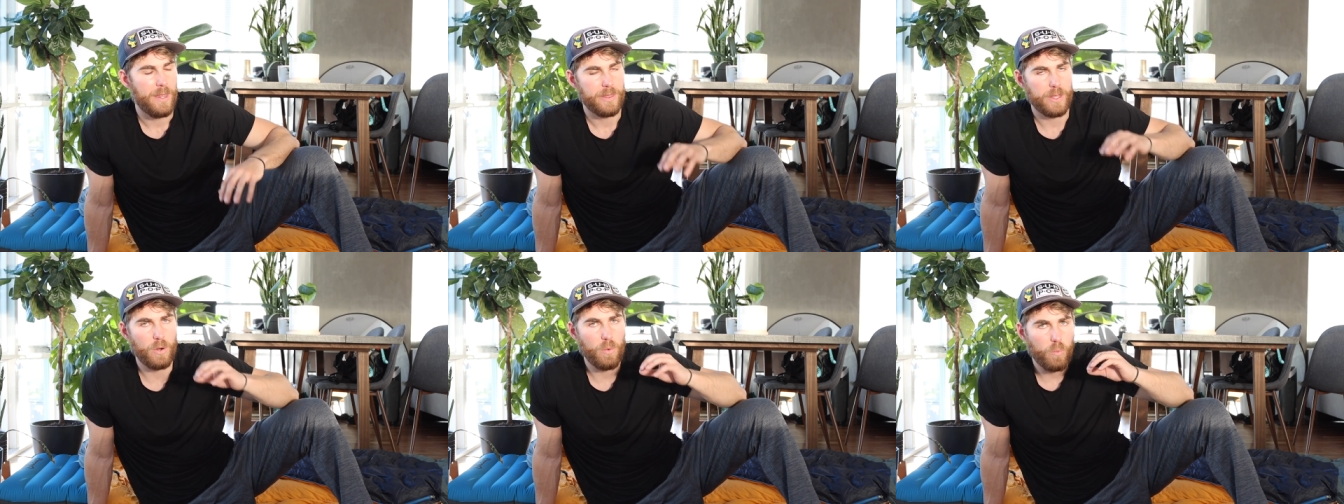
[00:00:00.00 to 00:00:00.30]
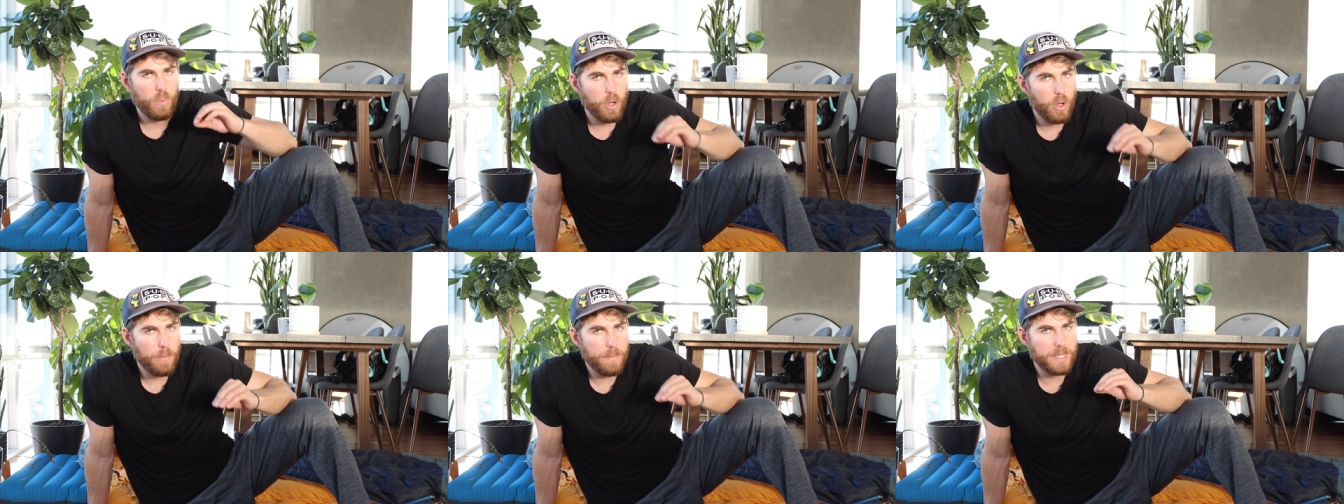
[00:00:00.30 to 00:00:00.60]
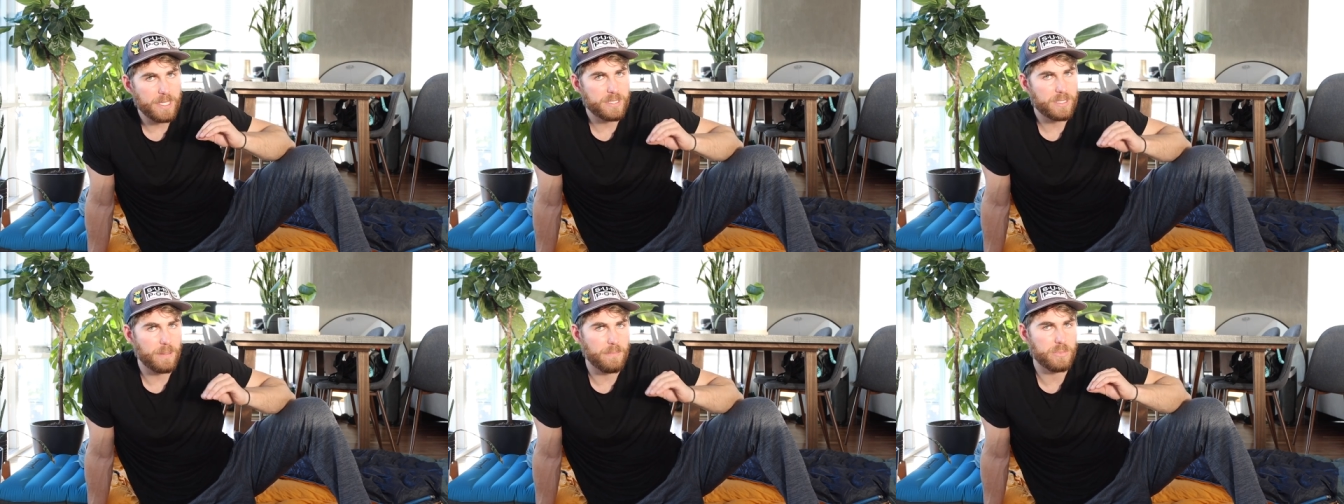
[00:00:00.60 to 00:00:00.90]
there will be
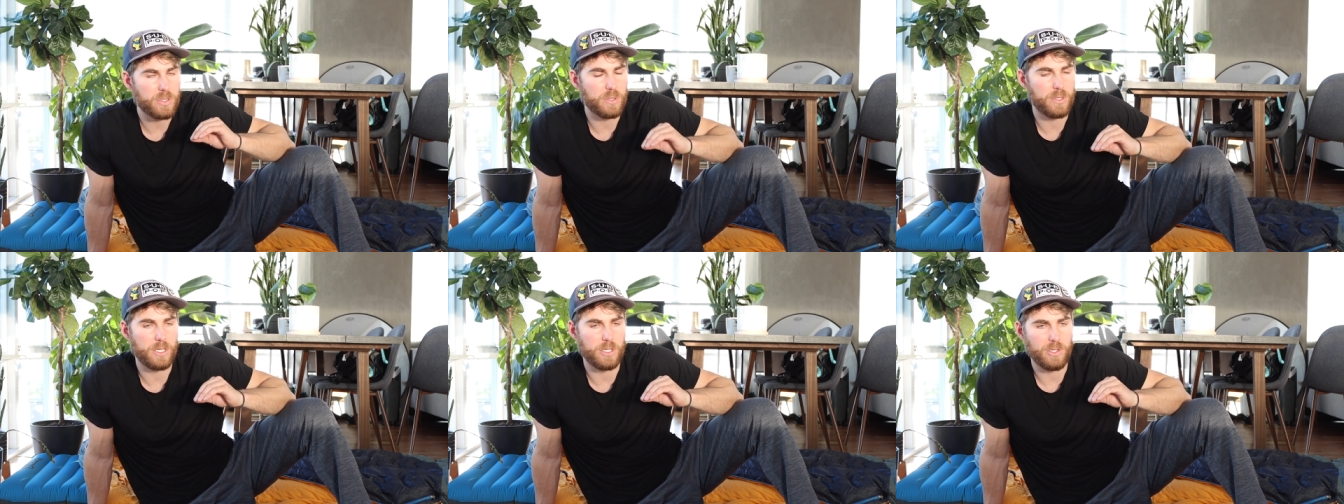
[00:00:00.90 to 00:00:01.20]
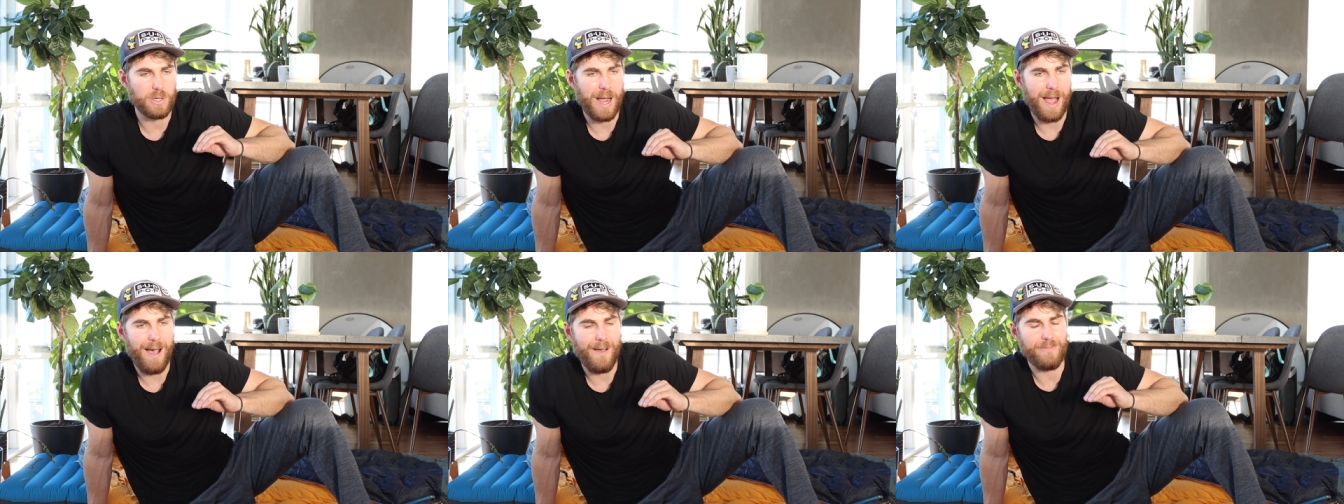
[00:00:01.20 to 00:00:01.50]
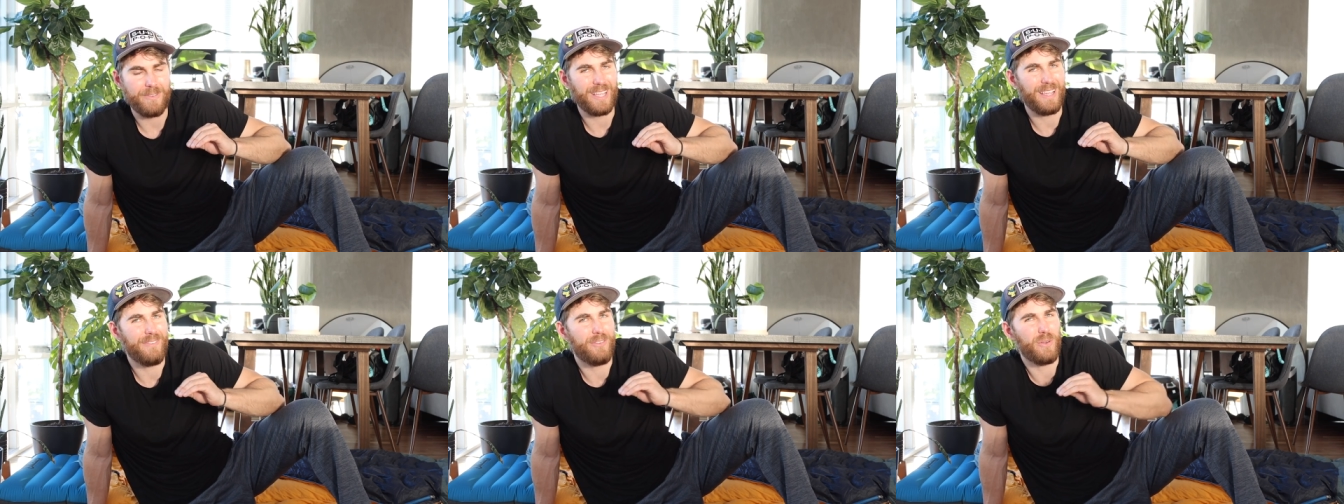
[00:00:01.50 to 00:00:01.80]
some sort of
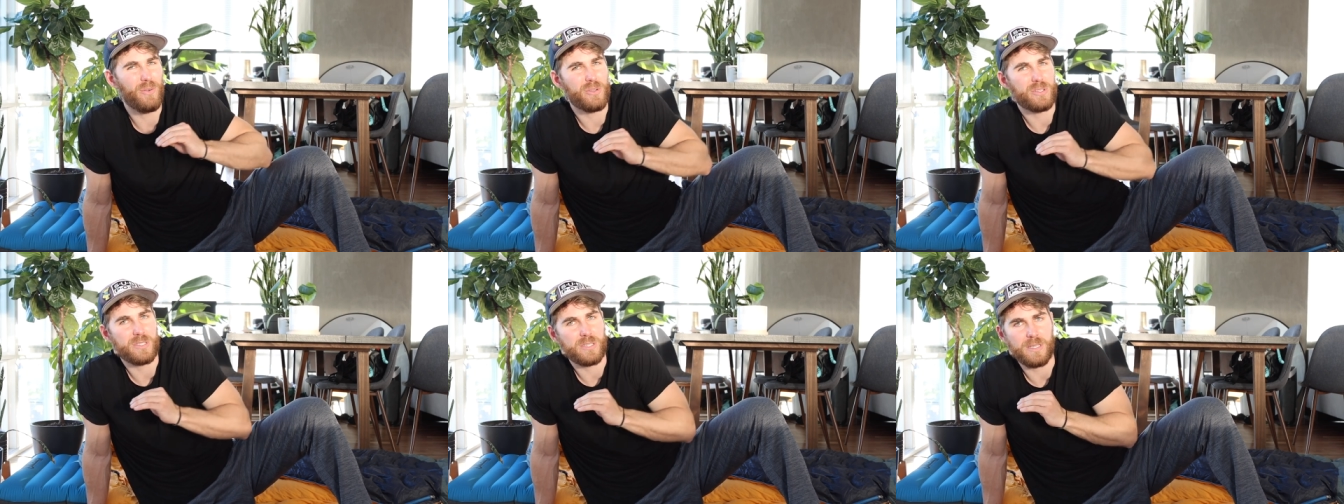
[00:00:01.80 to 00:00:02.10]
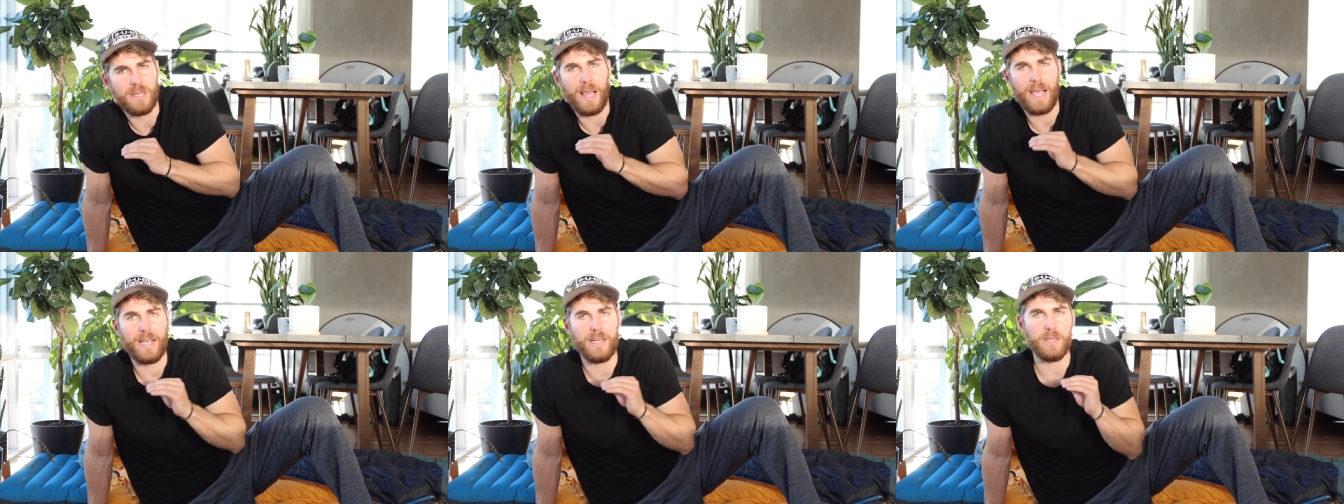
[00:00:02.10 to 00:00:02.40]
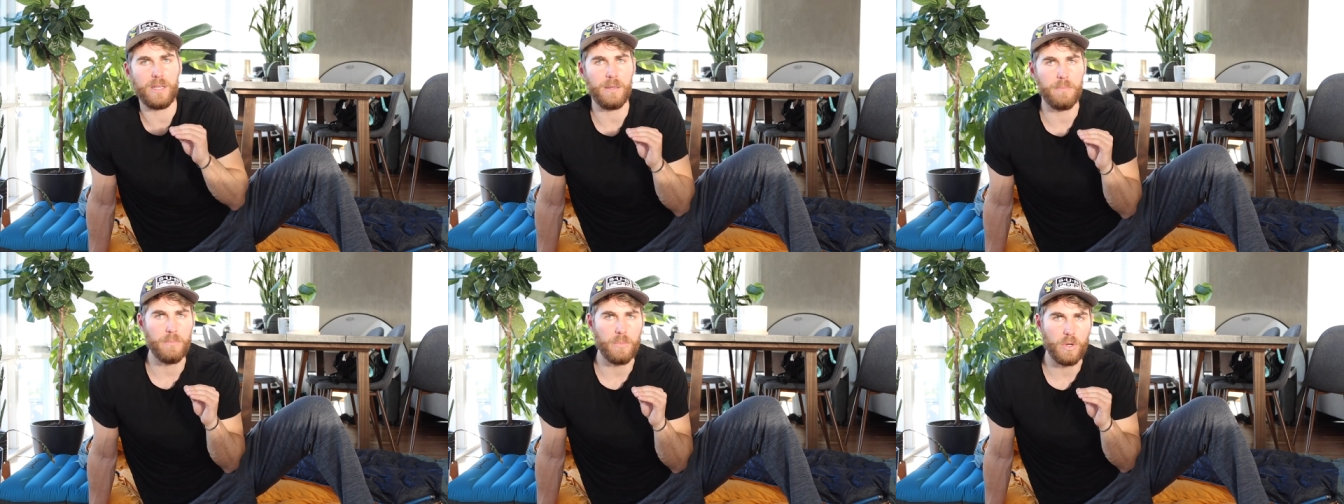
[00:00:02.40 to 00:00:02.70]
draft if you
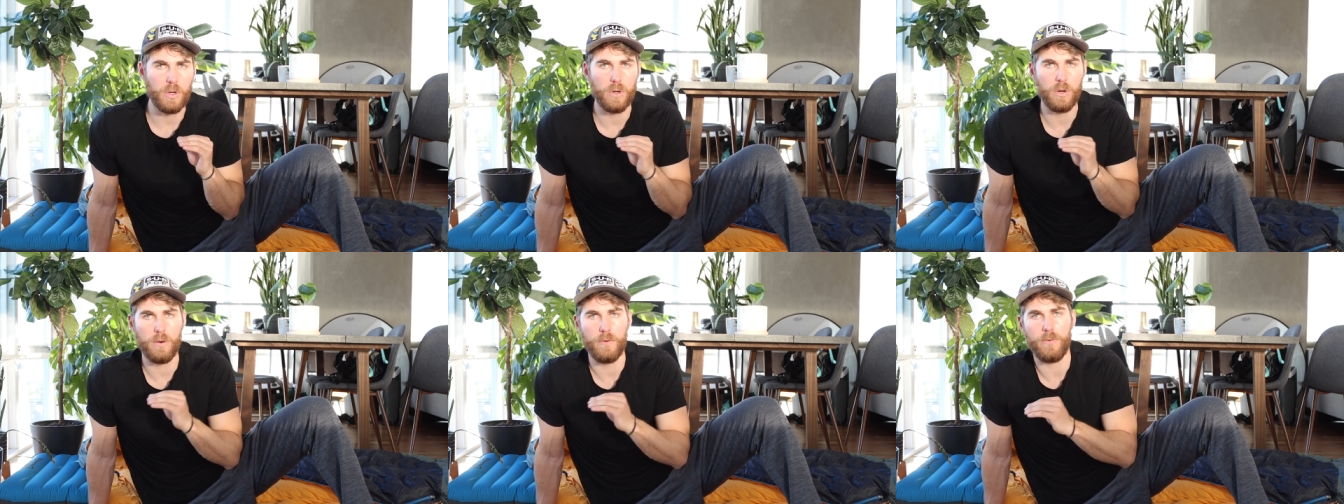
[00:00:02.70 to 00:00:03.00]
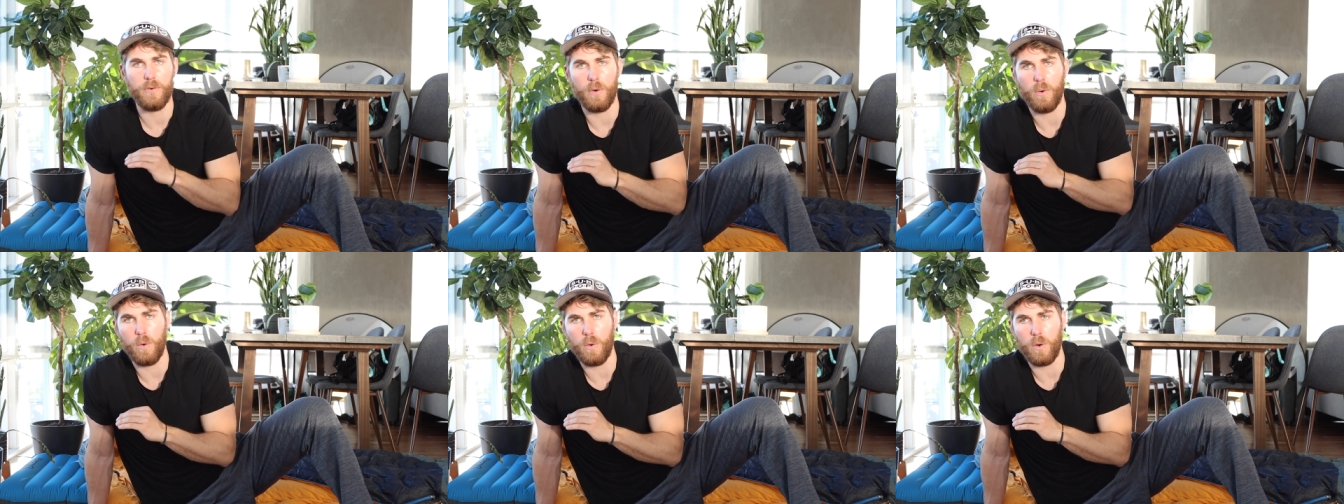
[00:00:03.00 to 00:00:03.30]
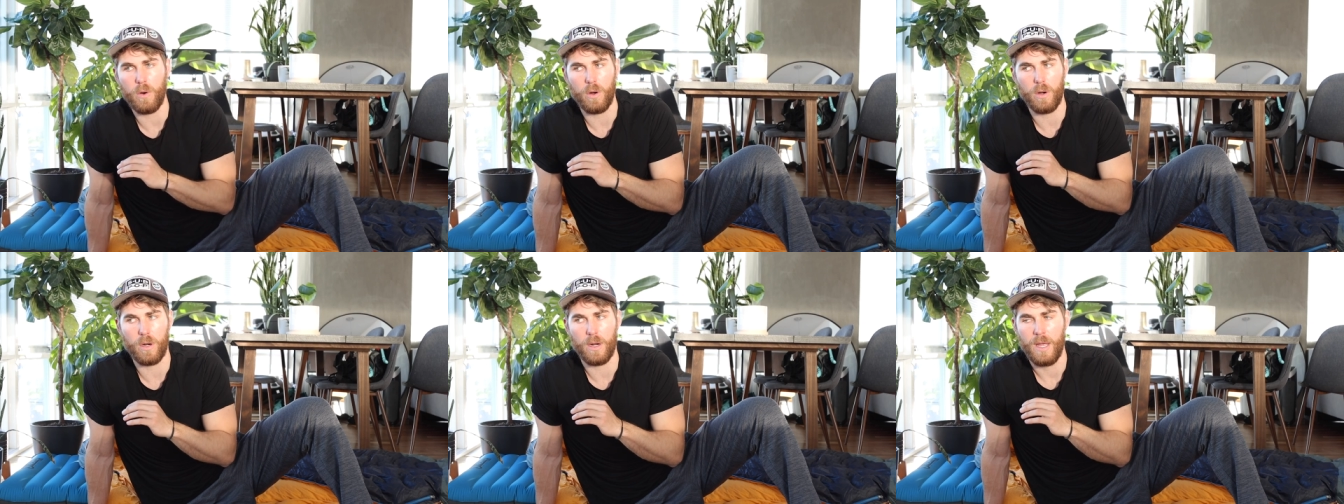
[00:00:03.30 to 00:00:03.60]
slightly move
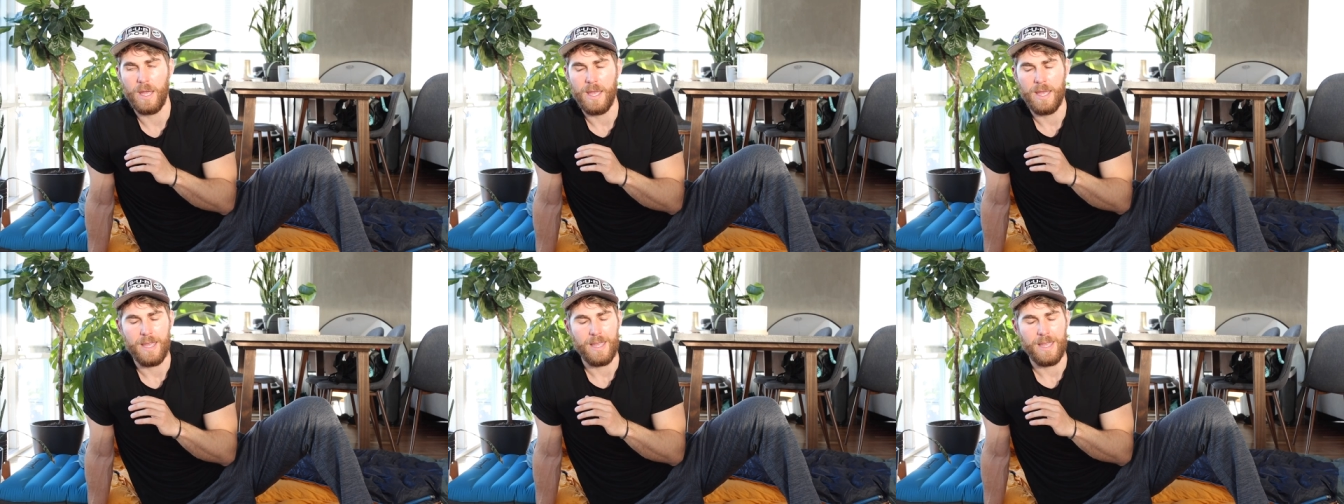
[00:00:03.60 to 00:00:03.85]
or